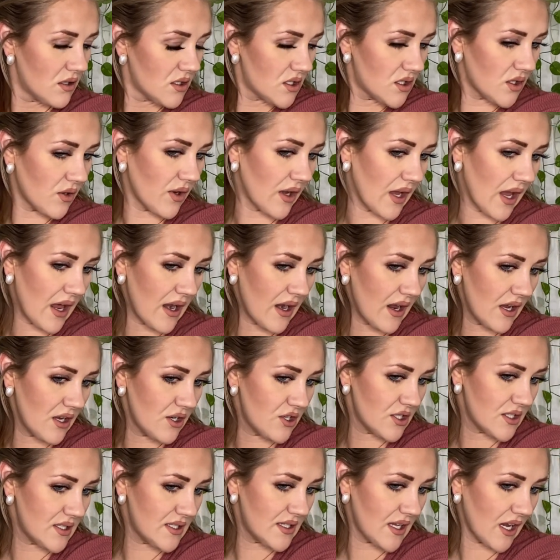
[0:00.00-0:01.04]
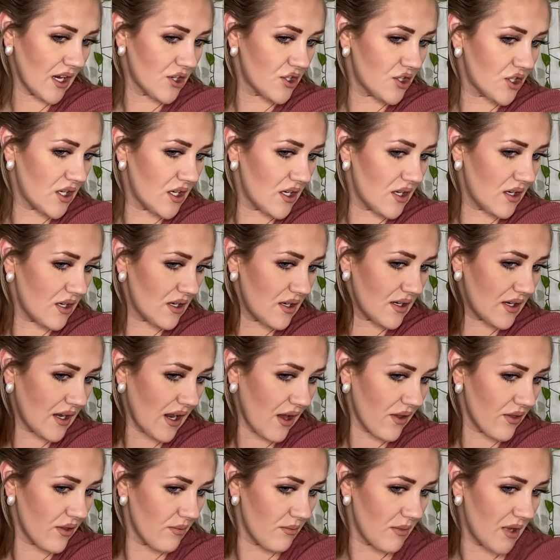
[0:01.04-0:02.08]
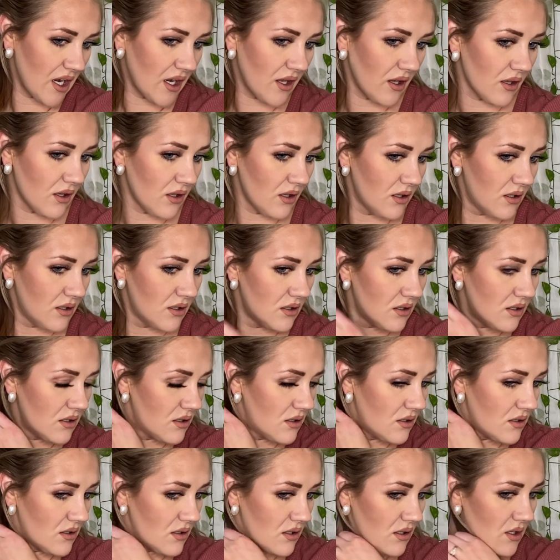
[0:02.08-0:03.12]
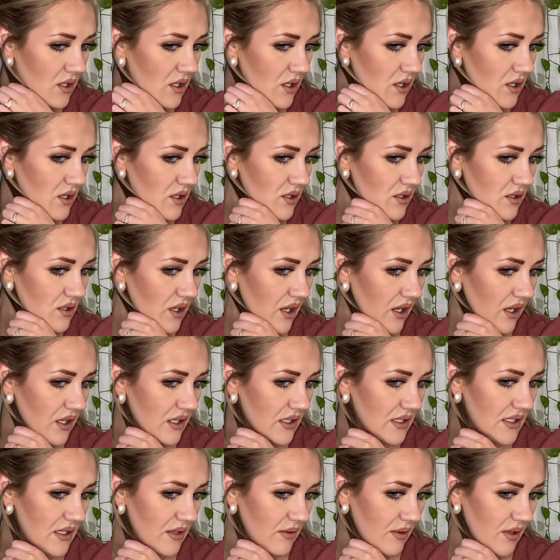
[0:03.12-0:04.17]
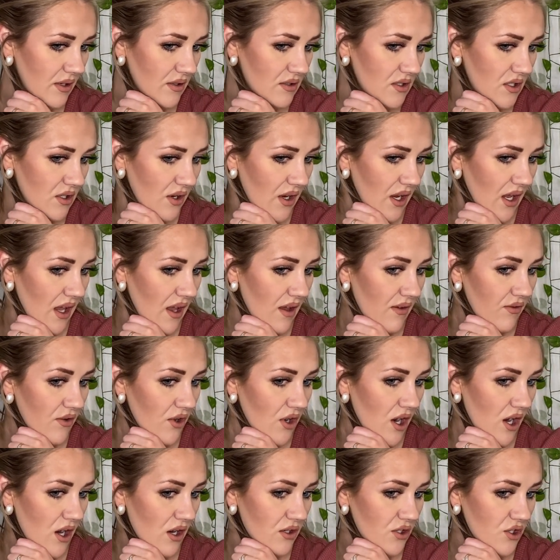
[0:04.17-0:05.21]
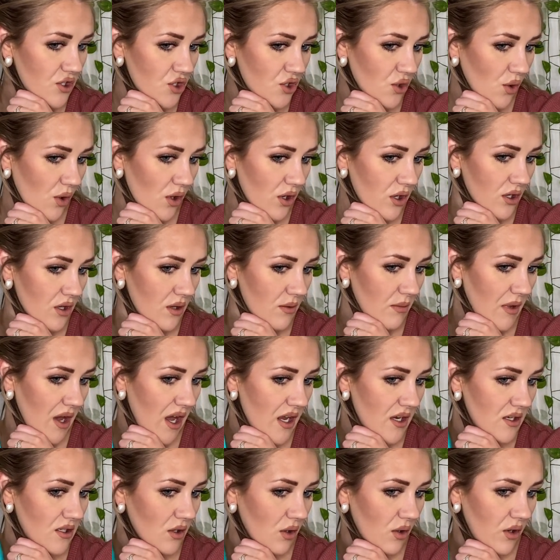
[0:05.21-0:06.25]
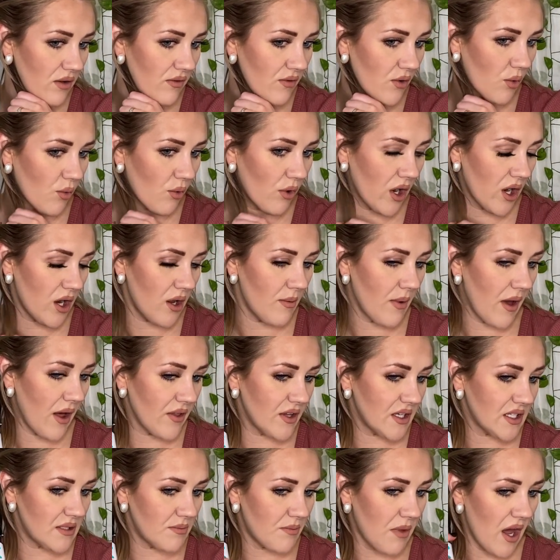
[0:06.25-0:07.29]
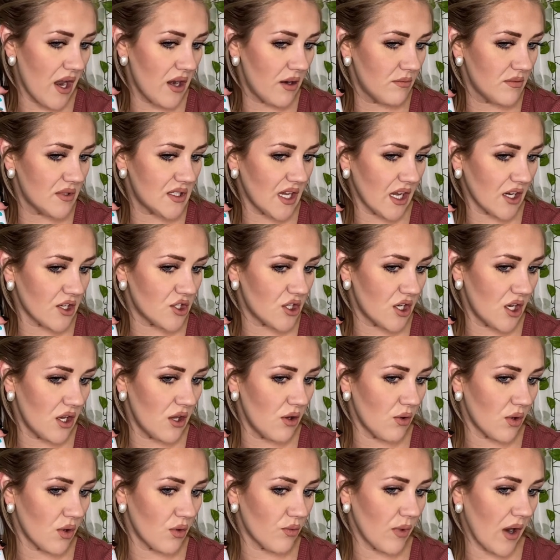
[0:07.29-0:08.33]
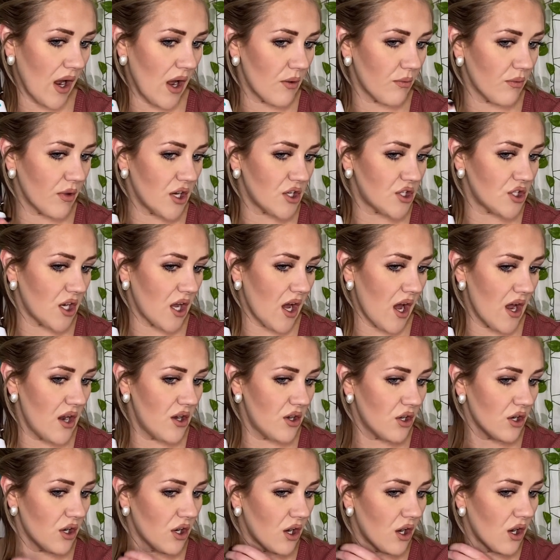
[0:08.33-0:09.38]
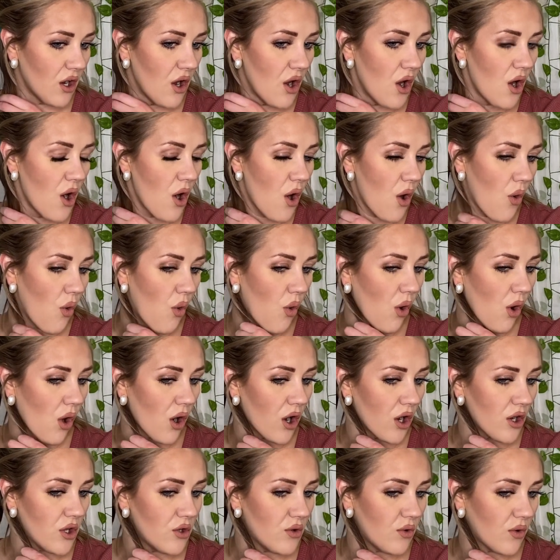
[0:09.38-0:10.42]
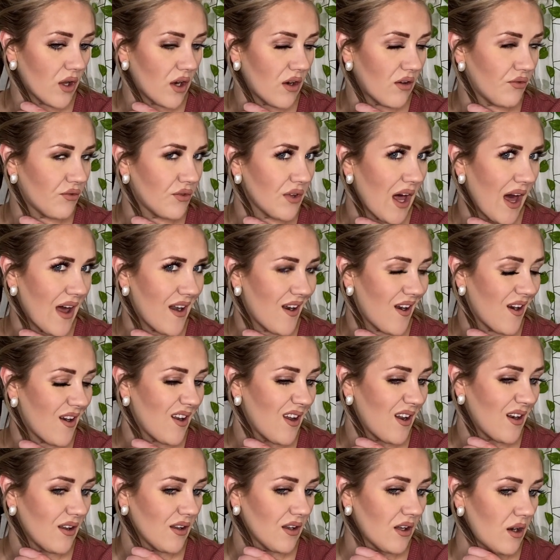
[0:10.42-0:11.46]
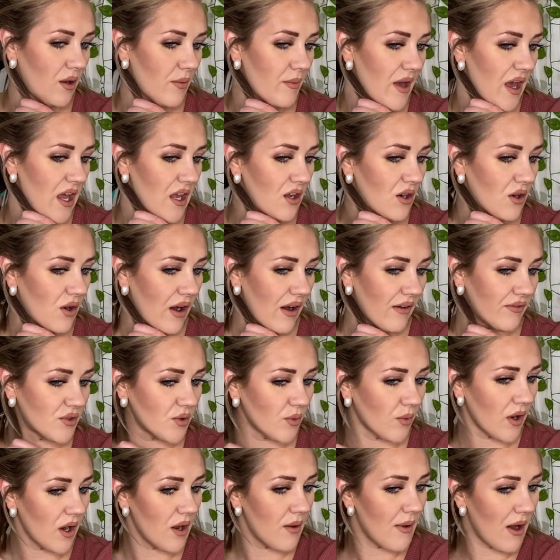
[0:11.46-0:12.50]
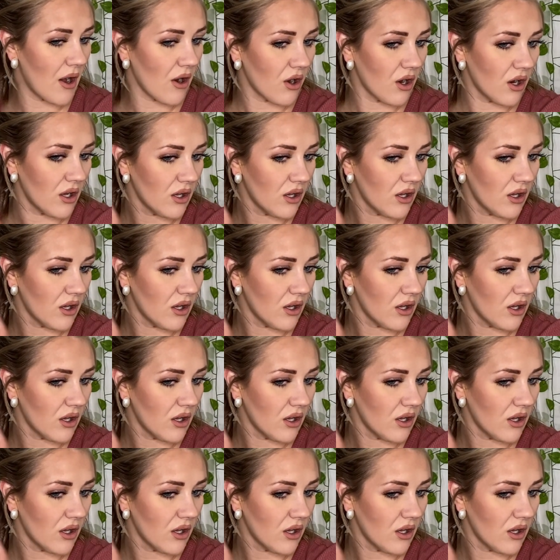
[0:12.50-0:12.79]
So again, I just sectioned down the middle so I could see what I was doing. If your hair is shorter than mine, don't even worry about this bottom section. You can round brush it under, or you can flat iron it a little bit. You don't have to worry about